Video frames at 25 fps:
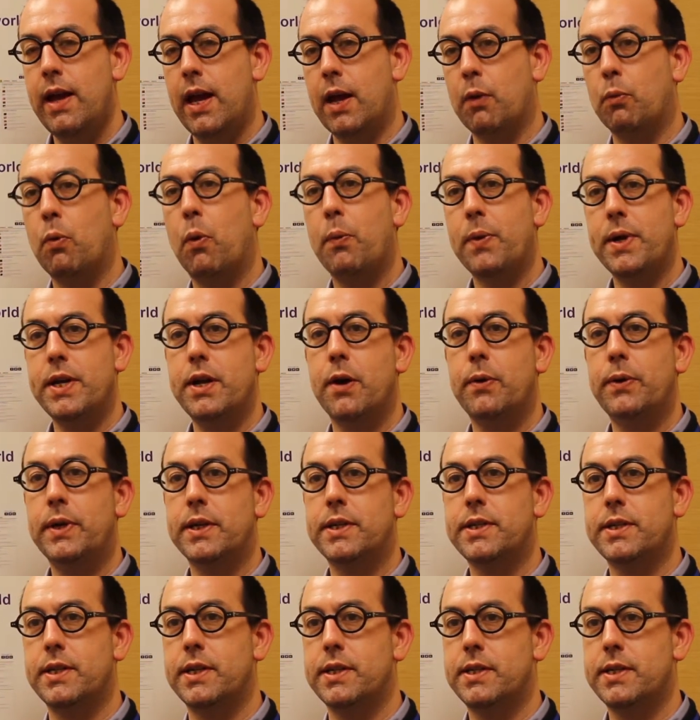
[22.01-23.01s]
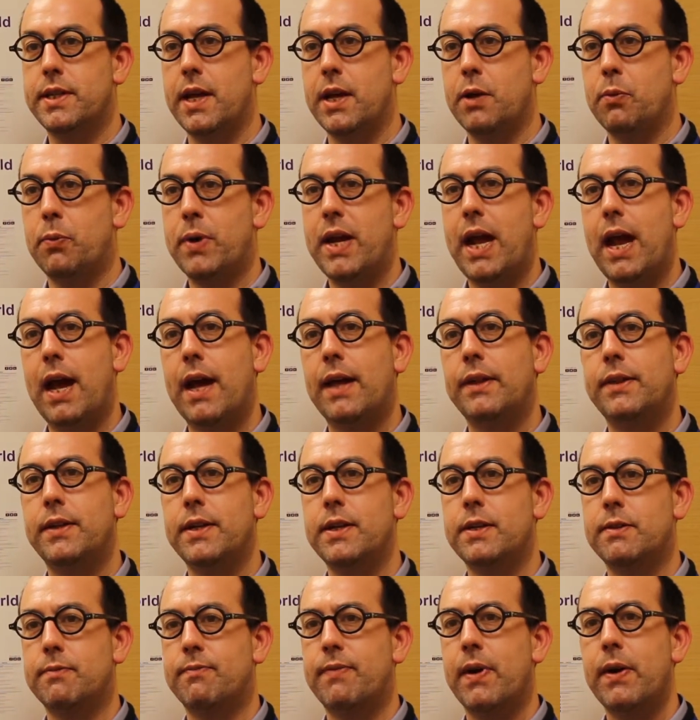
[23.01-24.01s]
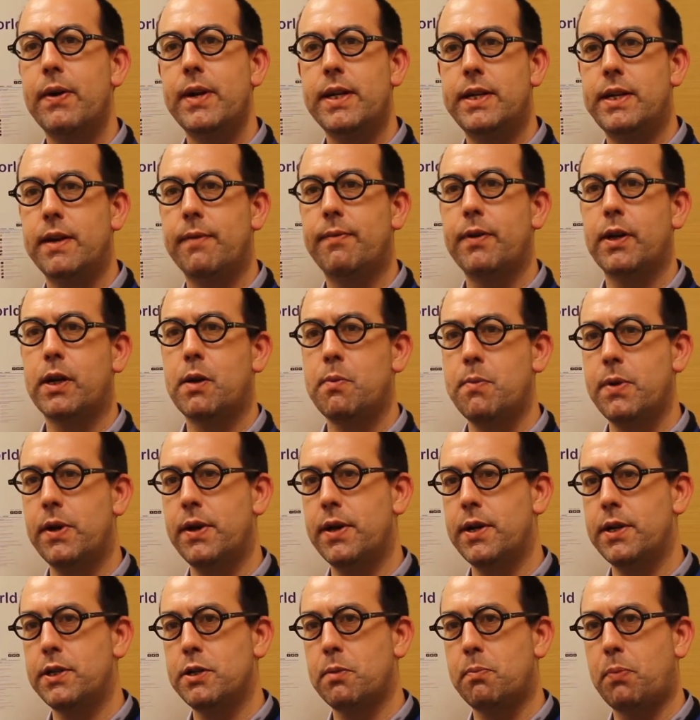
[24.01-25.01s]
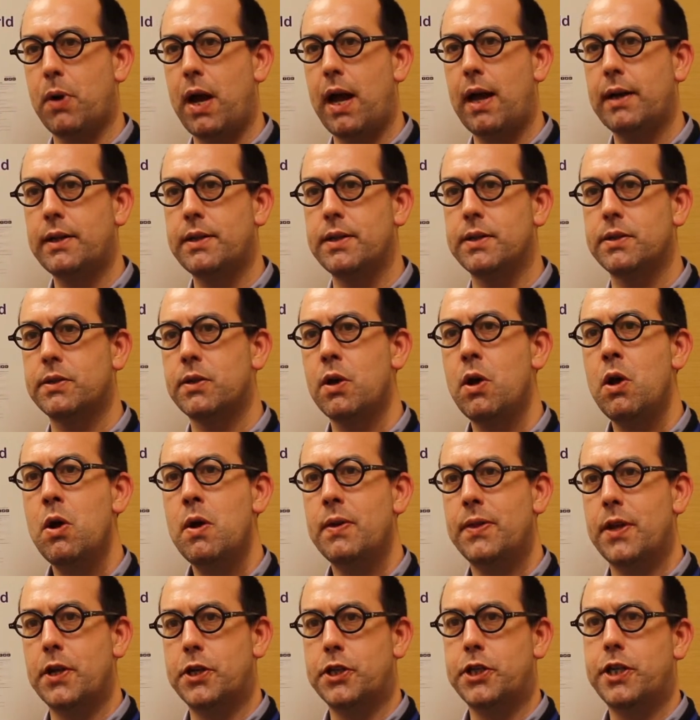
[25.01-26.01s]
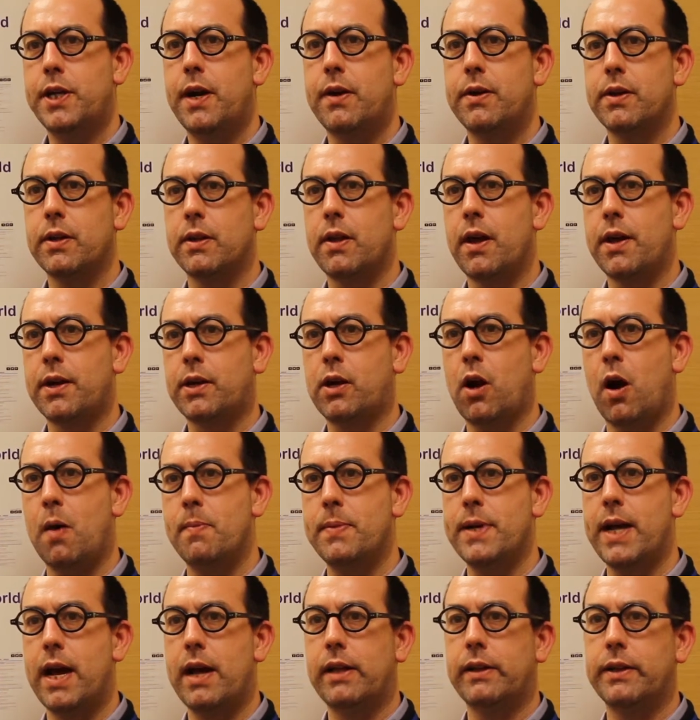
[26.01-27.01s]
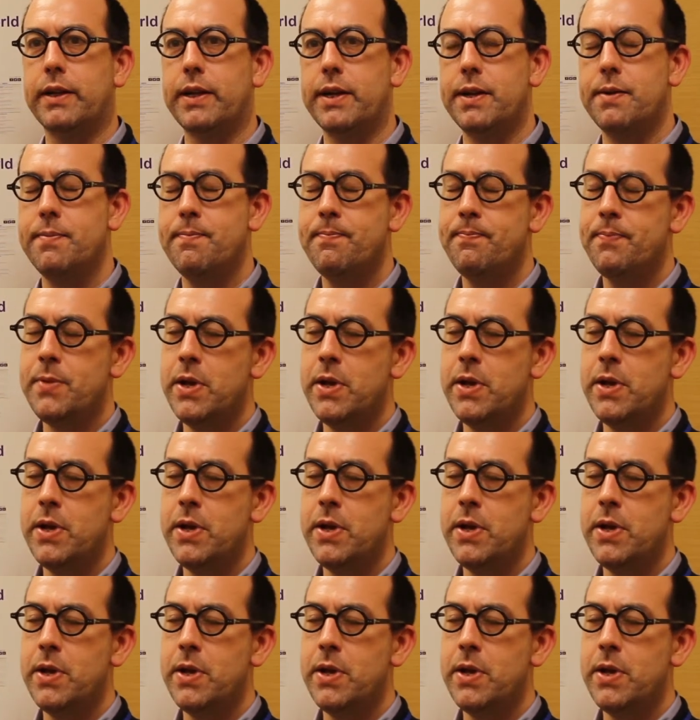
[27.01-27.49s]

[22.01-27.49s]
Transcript: And what we noticed is that we had these very different communities of practice that shared a lot of commonality.